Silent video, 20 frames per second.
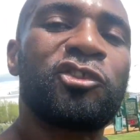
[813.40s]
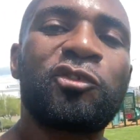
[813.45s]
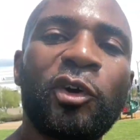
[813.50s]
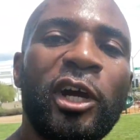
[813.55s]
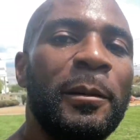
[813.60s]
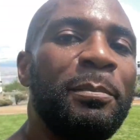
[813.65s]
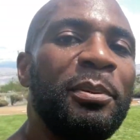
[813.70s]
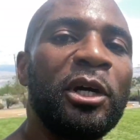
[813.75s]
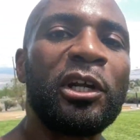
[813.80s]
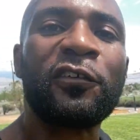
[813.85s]

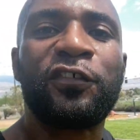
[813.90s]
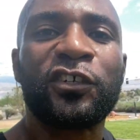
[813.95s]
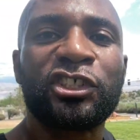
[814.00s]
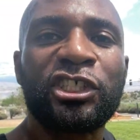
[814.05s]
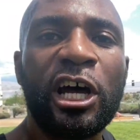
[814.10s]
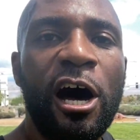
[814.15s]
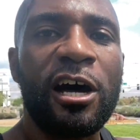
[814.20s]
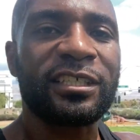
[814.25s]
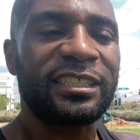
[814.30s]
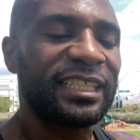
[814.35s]
Three beautiful
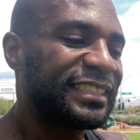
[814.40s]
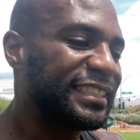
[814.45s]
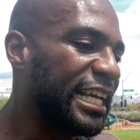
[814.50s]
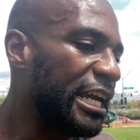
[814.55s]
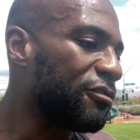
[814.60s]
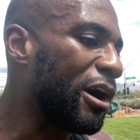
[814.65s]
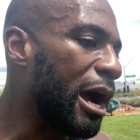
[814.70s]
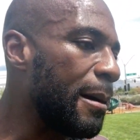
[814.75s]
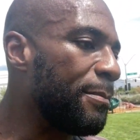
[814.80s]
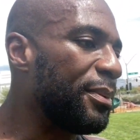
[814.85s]
dogs that stay
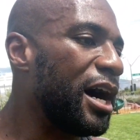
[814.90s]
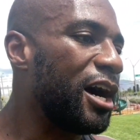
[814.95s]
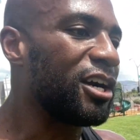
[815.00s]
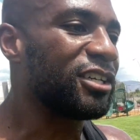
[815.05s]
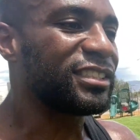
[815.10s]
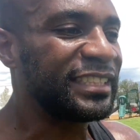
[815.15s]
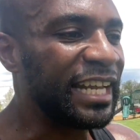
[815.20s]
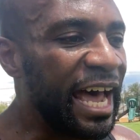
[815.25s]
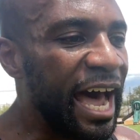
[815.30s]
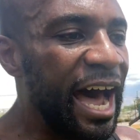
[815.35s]
right by her
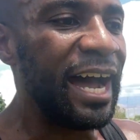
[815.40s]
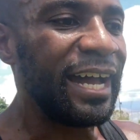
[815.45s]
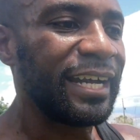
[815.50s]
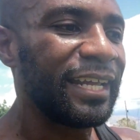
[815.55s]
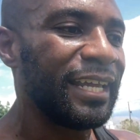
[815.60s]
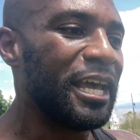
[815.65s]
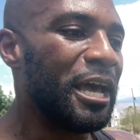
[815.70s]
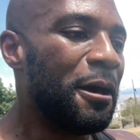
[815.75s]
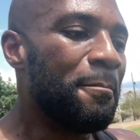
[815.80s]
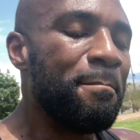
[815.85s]
side.
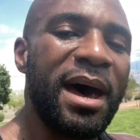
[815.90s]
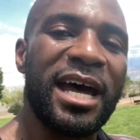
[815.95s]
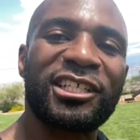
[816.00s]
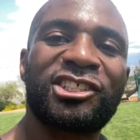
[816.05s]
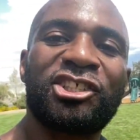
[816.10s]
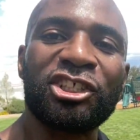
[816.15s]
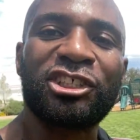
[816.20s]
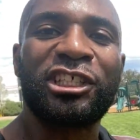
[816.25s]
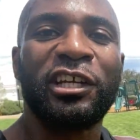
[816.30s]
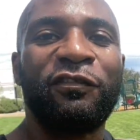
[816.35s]
Make
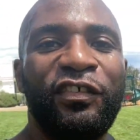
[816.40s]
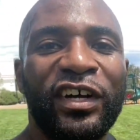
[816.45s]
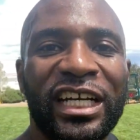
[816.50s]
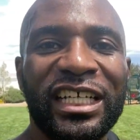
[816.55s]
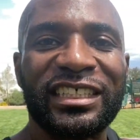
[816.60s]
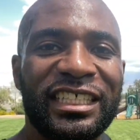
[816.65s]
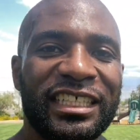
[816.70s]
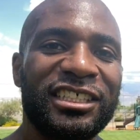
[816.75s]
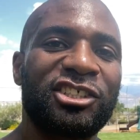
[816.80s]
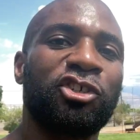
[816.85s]
sure she
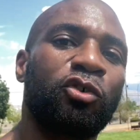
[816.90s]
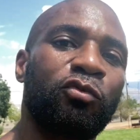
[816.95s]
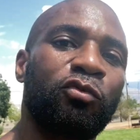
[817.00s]
finishes her